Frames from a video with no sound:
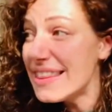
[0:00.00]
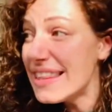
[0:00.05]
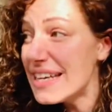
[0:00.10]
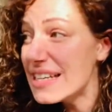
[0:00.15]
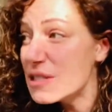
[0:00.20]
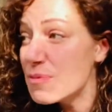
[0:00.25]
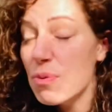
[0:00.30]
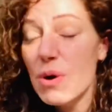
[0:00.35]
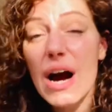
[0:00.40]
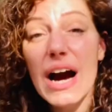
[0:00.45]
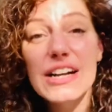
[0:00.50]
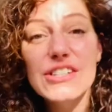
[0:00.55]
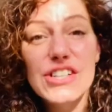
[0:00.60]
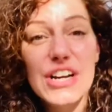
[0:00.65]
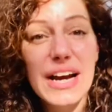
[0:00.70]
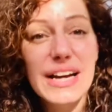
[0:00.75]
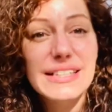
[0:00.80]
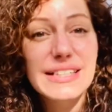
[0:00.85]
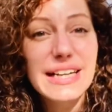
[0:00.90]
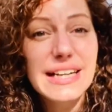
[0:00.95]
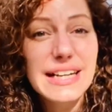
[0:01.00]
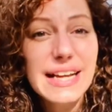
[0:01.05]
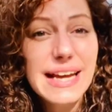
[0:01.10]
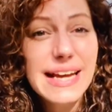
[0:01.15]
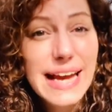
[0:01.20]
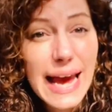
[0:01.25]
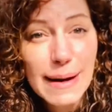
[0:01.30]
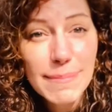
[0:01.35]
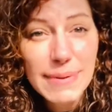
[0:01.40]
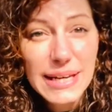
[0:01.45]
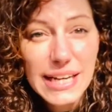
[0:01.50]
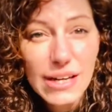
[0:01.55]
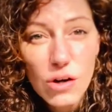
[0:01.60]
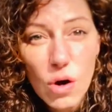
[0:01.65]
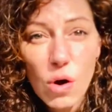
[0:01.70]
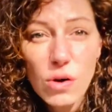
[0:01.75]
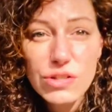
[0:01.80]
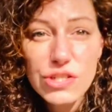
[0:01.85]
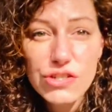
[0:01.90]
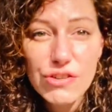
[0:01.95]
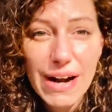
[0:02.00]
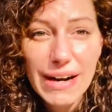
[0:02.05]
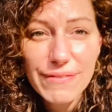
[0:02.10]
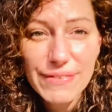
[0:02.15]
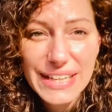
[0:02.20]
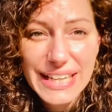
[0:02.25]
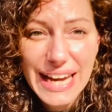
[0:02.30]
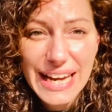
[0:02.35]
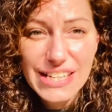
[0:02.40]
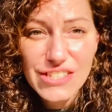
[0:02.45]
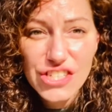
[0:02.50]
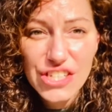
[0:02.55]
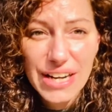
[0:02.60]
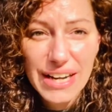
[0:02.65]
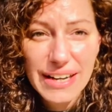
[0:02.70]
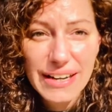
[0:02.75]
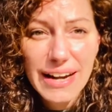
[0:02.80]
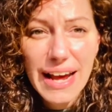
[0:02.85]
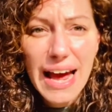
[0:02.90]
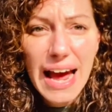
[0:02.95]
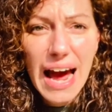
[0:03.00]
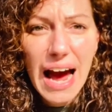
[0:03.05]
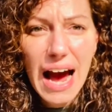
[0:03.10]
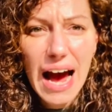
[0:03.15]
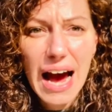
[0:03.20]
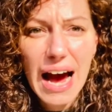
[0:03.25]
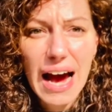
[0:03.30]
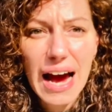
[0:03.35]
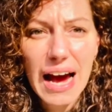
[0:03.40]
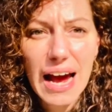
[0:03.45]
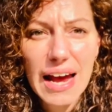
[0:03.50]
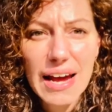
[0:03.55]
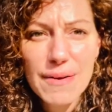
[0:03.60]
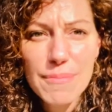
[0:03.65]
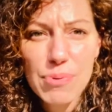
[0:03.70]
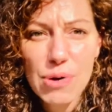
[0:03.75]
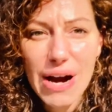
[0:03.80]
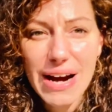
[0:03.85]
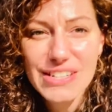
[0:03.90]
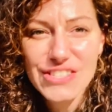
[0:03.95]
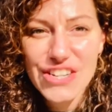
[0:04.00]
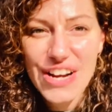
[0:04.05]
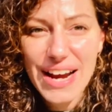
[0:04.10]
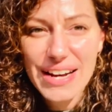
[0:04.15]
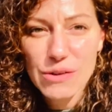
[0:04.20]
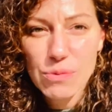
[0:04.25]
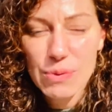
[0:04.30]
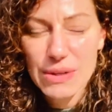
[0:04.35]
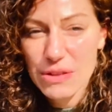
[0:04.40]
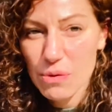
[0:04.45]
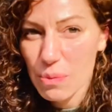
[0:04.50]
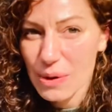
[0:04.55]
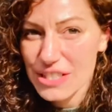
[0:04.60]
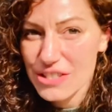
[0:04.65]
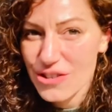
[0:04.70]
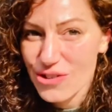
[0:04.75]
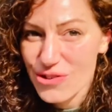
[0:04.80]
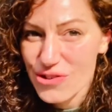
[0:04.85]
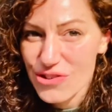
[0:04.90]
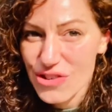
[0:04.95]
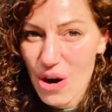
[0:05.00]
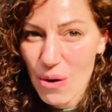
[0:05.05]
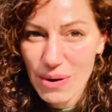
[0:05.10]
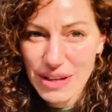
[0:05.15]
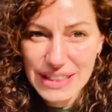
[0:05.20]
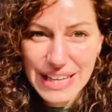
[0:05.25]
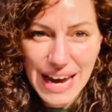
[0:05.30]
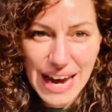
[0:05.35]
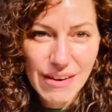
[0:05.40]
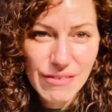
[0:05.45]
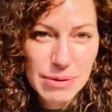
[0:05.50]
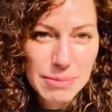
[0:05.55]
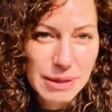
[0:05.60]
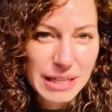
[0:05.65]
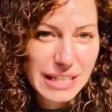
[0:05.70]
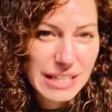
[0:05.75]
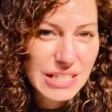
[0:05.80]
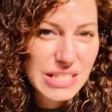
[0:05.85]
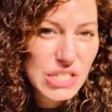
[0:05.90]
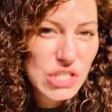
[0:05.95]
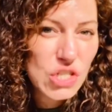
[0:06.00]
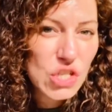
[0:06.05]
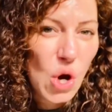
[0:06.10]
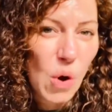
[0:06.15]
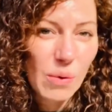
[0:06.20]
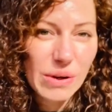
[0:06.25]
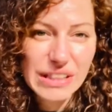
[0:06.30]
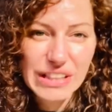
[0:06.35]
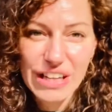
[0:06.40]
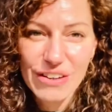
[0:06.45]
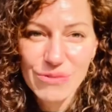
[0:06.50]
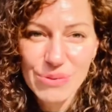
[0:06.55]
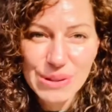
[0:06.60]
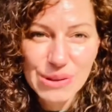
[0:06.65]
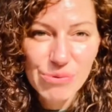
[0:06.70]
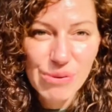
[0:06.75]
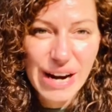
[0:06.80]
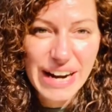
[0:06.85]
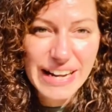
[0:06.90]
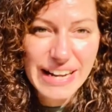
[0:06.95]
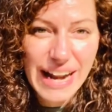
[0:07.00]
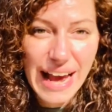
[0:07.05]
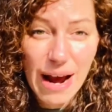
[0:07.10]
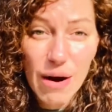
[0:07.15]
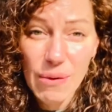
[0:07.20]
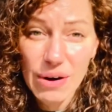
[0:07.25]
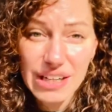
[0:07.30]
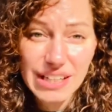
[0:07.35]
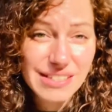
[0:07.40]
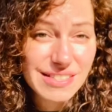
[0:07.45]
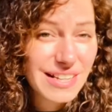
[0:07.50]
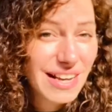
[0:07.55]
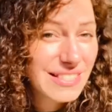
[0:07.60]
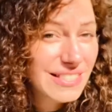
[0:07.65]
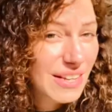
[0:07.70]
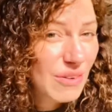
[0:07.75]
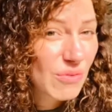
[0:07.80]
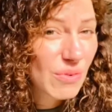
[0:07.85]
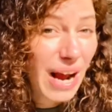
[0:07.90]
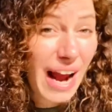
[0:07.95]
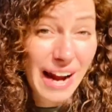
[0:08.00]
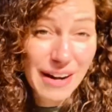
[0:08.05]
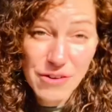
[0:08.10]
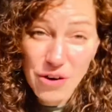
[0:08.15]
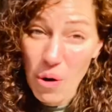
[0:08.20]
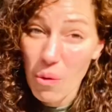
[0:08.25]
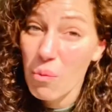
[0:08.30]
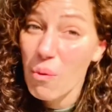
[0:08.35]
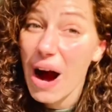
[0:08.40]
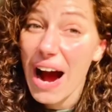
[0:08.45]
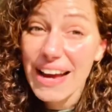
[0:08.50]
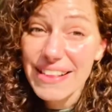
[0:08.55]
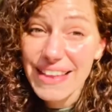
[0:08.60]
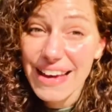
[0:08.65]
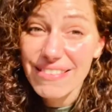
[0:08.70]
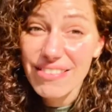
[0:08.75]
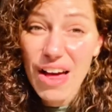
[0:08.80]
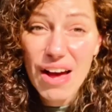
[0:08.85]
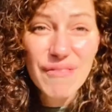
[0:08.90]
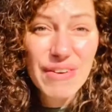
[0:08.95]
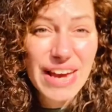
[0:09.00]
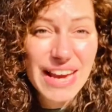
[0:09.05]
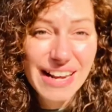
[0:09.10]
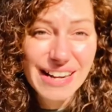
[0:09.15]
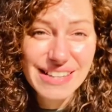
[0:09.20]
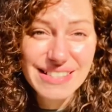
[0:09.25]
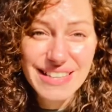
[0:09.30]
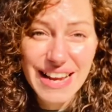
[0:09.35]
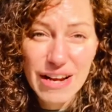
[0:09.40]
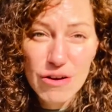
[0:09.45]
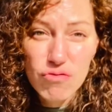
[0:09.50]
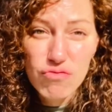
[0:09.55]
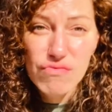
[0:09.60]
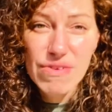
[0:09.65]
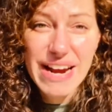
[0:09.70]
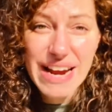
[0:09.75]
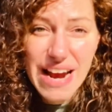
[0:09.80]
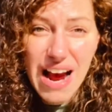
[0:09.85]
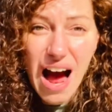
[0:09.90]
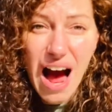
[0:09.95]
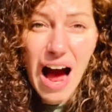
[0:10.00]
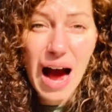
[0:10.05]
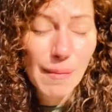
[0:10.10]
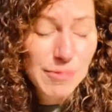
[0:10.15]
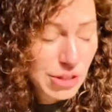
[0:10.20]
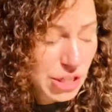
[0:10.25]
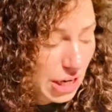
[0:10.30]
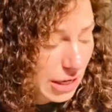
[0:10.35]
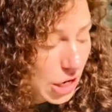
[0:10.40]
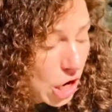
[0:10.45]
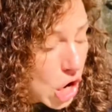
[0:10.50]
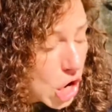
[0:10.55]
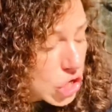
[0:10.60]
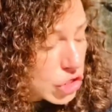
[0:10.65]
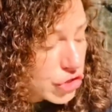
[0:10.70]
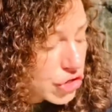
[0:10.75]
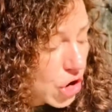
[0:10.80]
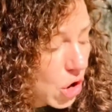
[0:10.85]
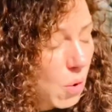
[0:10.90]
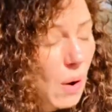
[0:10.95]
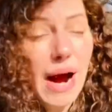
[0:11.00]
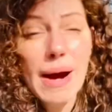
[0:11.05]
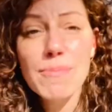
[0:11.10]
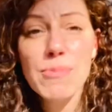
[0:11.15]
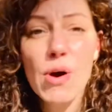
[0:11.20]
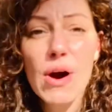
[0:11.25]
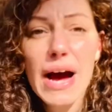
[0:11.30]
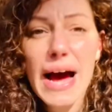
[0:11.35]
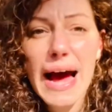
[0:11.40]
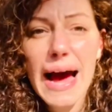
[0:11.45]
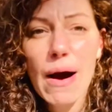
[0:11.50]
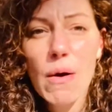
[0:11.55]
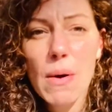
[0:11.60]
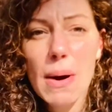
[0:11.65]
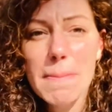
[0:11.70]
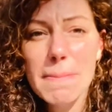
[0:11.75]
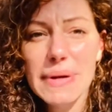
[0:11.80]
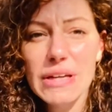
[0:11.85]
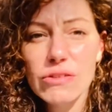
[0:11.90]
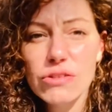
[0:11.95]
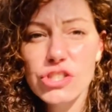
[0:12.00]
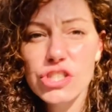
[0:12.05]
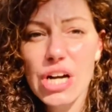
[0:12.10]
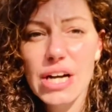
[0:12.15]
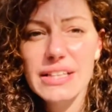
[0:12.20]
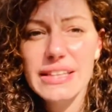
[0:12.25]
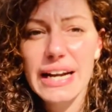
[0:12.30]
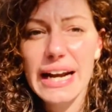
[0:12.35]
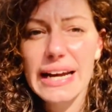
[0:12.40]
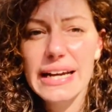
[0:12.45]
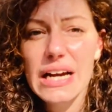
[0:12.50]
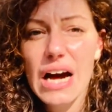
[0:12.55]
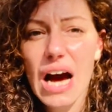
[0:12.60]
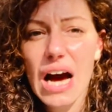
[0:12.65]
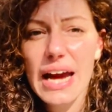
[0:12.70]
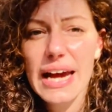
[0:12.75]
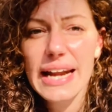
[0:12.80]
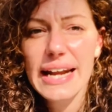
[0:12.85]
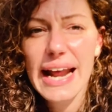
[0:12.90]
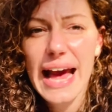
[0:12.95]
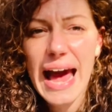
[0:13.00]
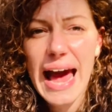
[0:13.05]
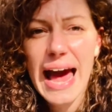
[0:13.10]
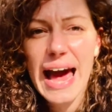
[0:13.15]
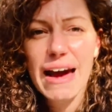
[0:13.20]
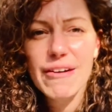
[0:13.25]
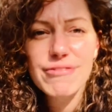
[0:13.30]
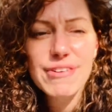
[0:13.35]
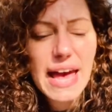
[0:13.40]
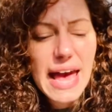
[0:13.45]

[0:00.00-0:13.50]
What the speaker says: this project, it can be a cold stratification project with the winter sowing that everybody is so in love with right now, and it does it. I know why they love it. It is a great option. So I brought out a milk jug that I cut in half,